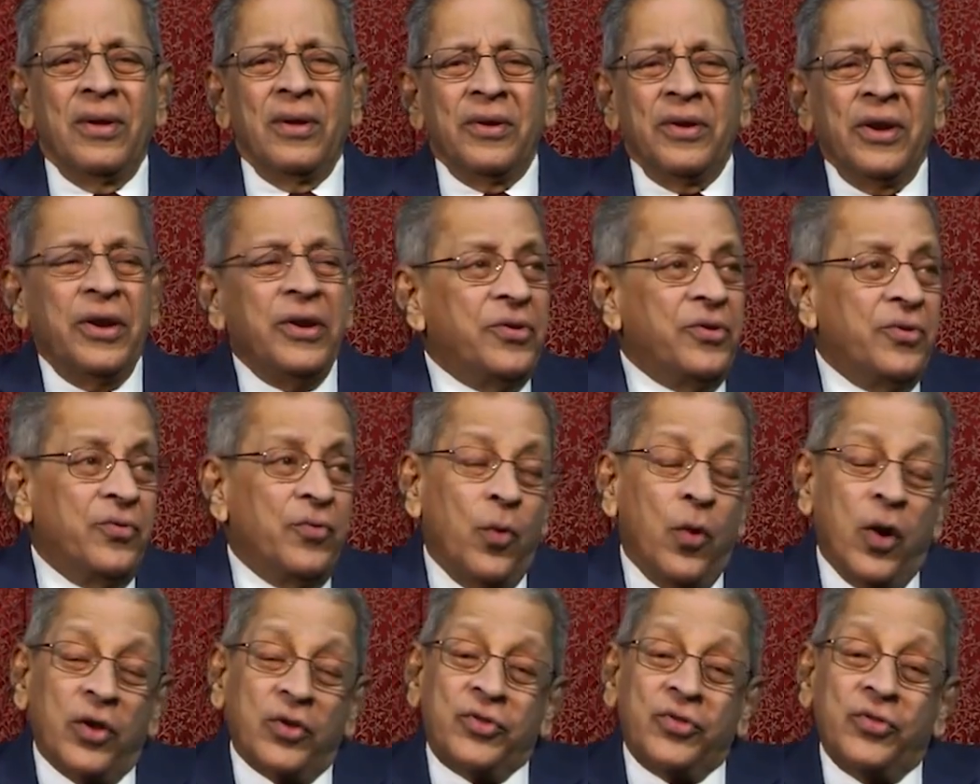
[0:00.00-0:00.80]
Did you
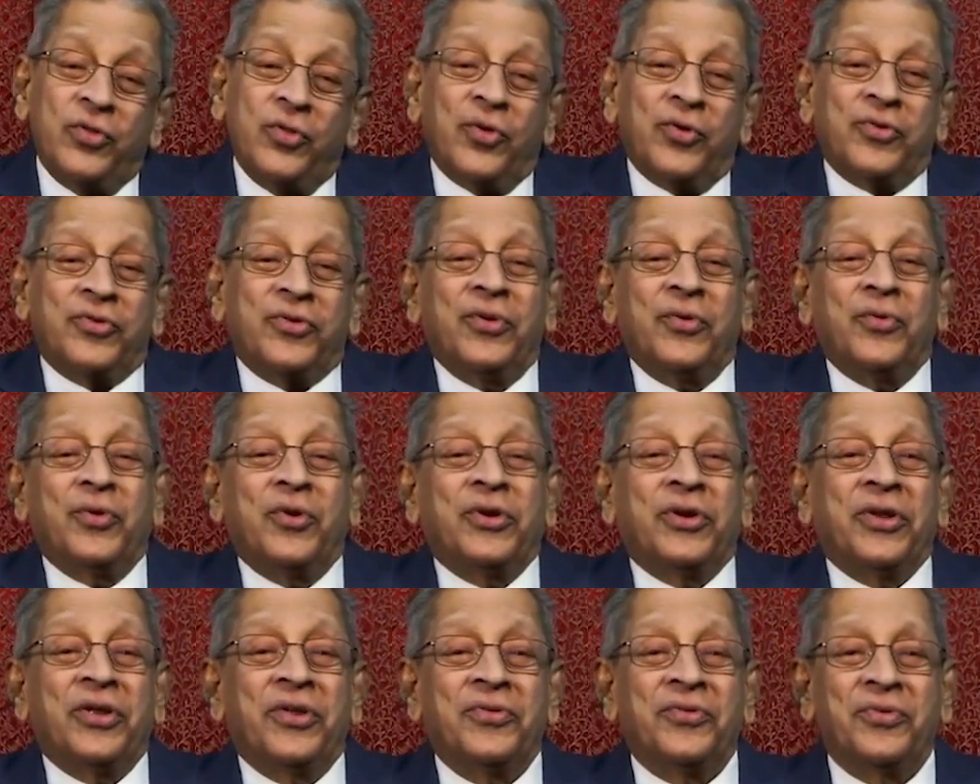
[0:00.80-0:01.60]
watch those
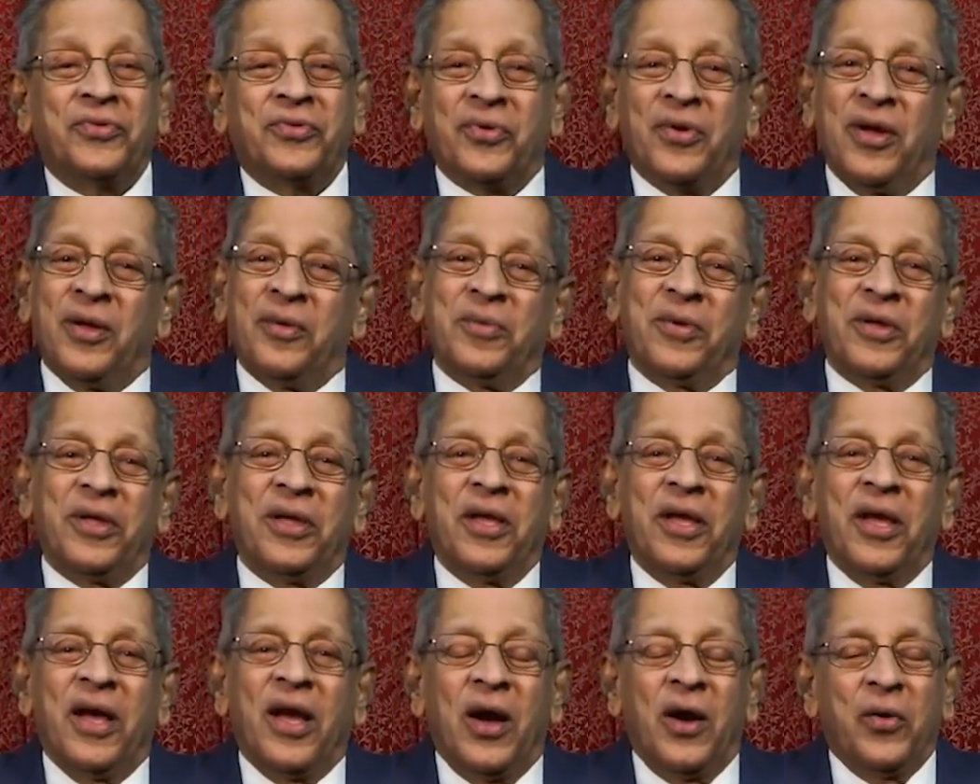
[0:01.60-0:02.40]
devotees? Swami,
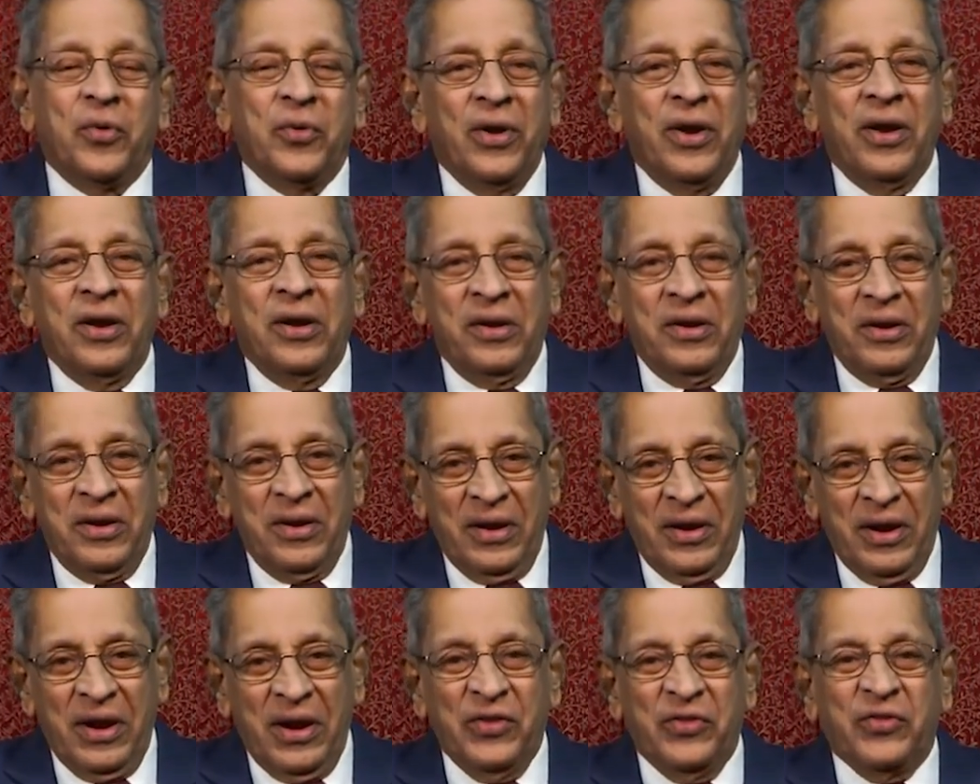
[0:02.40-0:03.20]
how
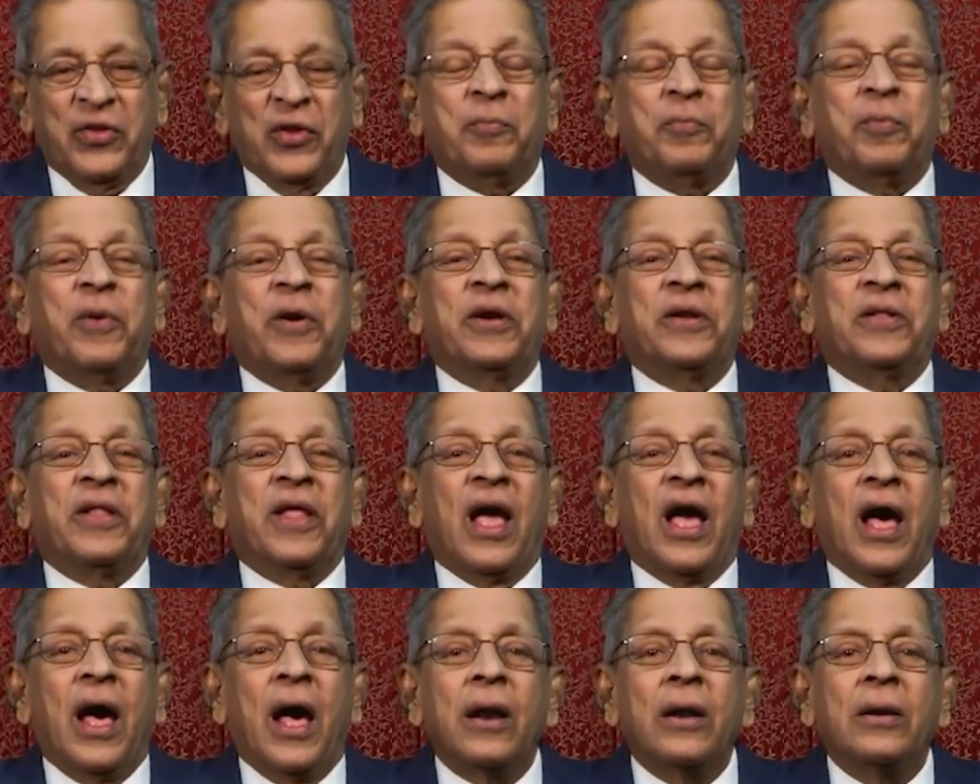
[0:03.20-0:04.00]
disciplined they
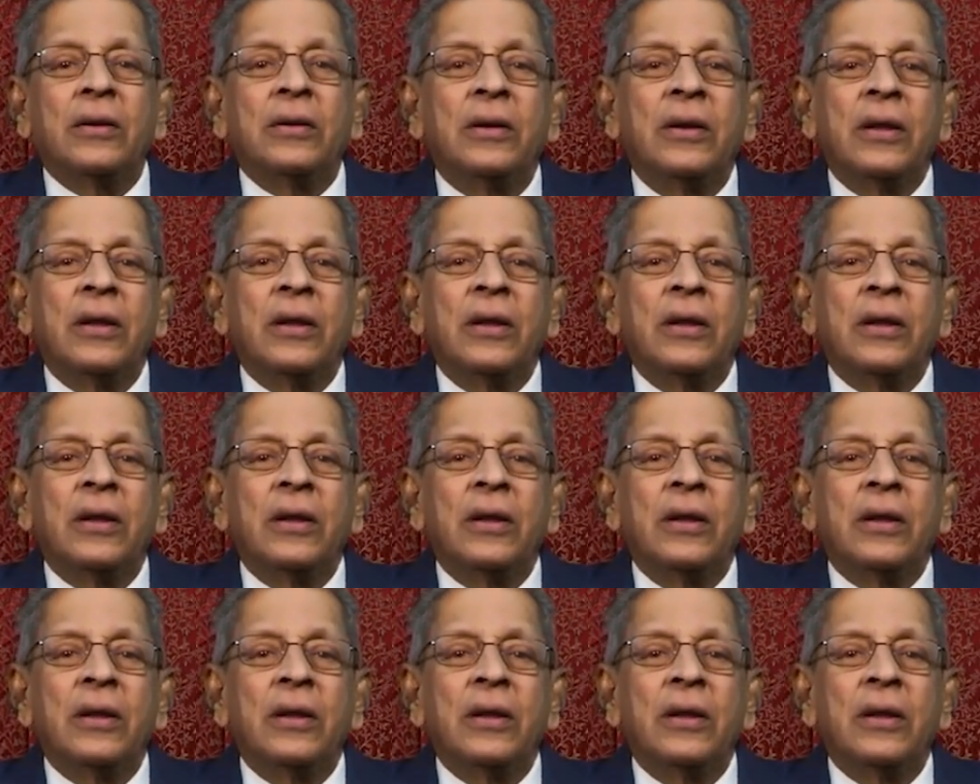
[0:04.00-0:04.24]
are.